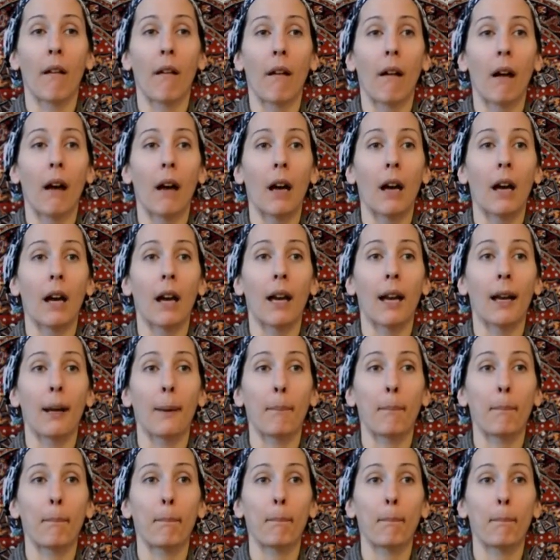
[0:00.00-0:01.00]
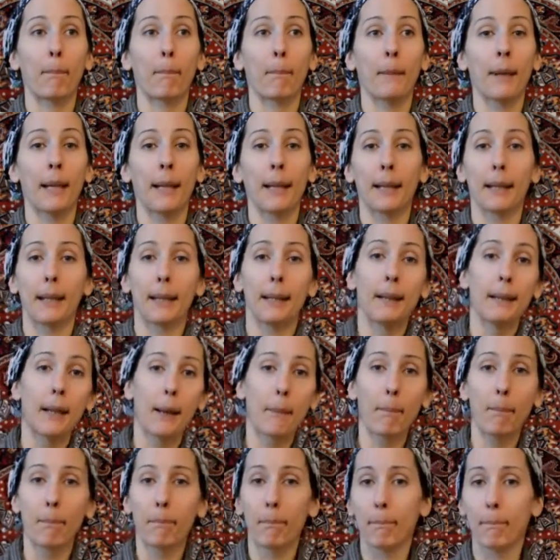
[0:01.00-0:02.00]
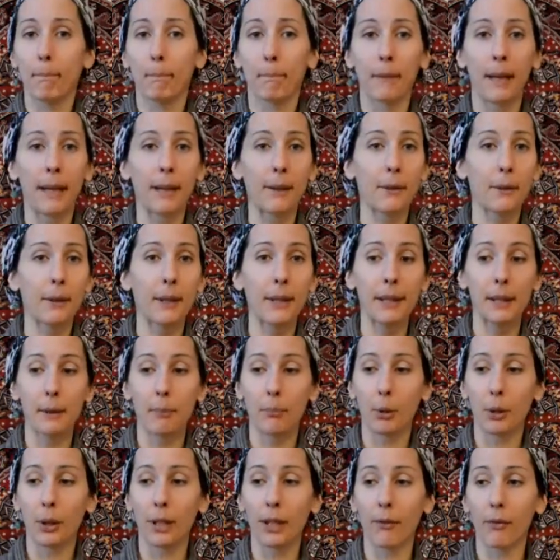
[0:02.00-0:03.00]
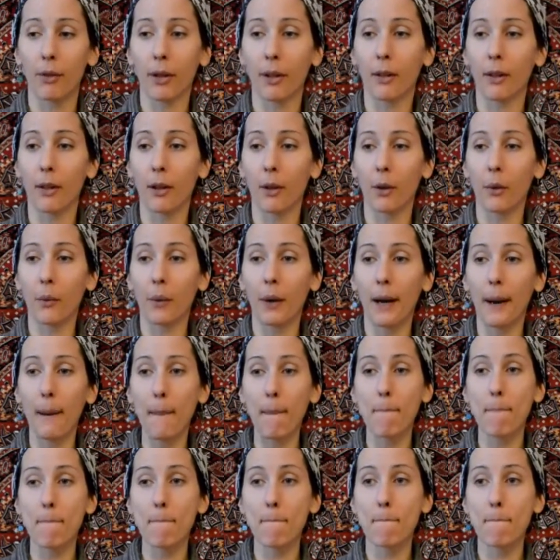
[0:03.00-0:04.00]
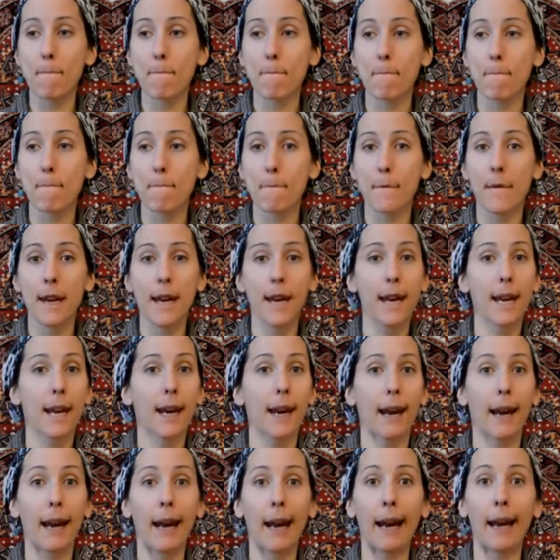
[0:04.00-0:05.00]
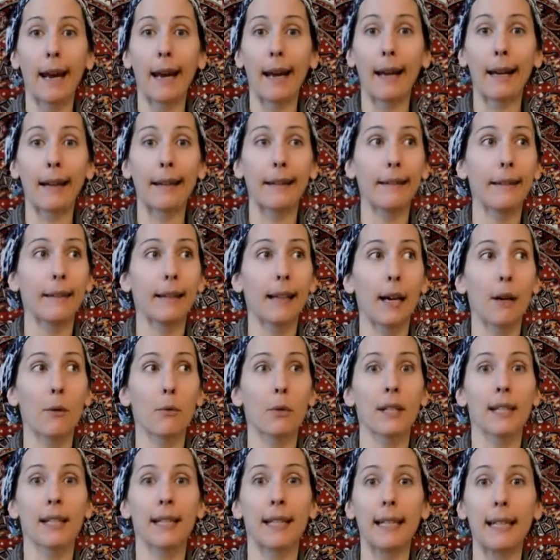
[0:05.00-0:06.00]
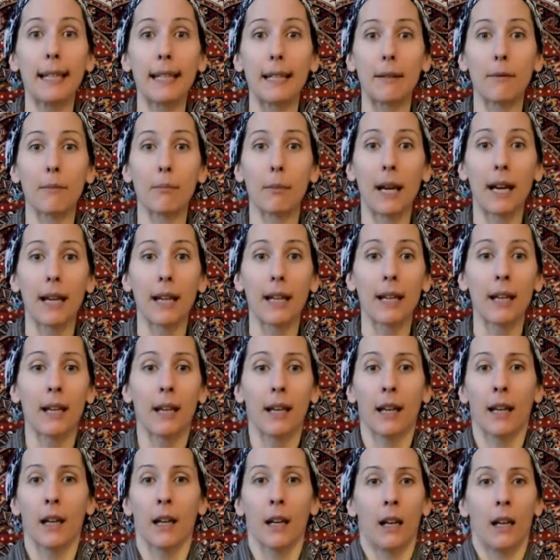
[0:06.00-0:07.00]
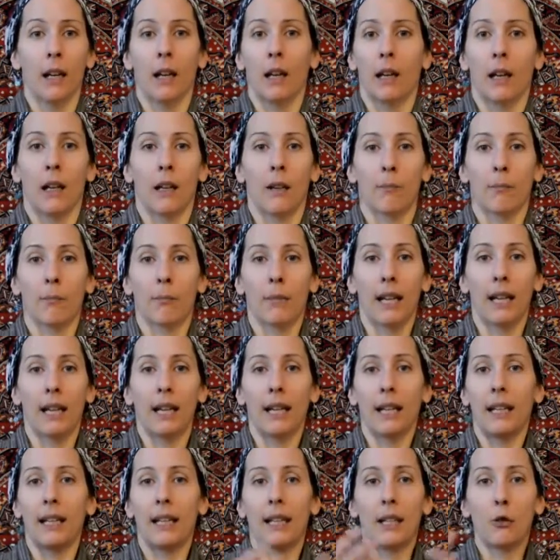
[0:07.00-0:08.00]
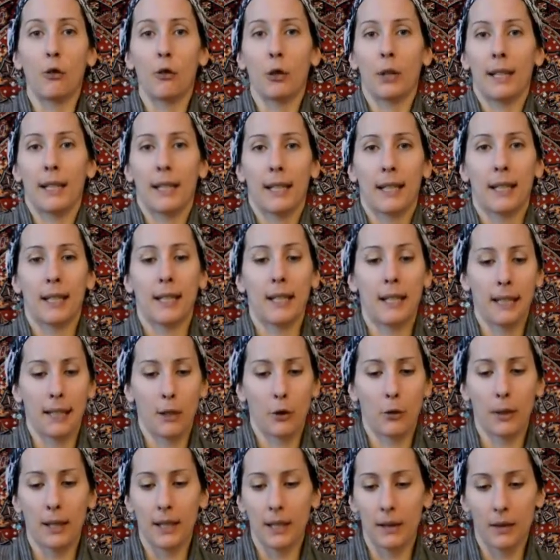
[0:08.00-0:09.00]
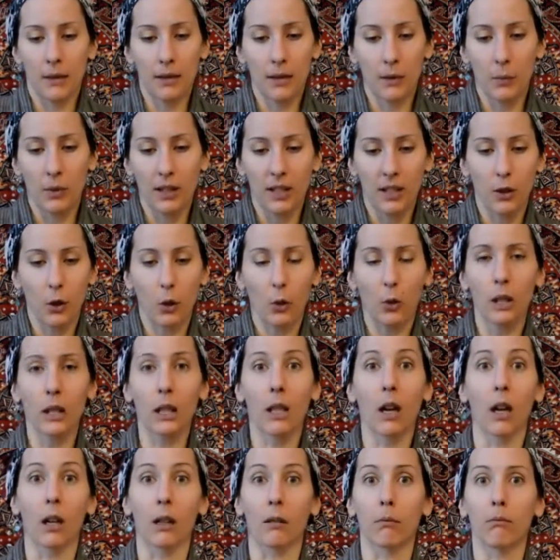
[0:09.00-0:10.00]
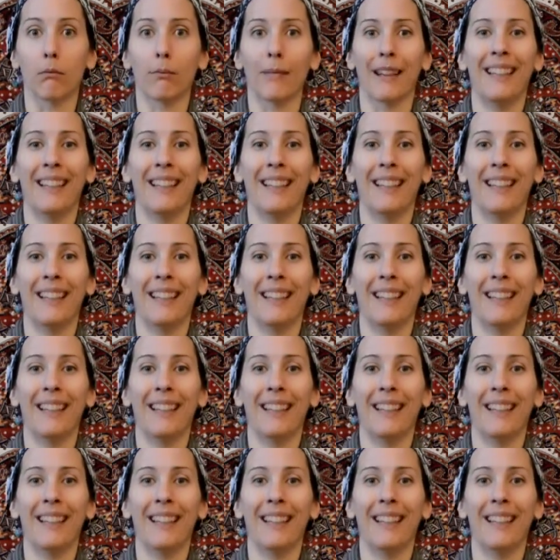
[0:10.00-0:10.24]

I cleaned up my grid, put everything away, and that was it. My interest in these crystals was totally gone.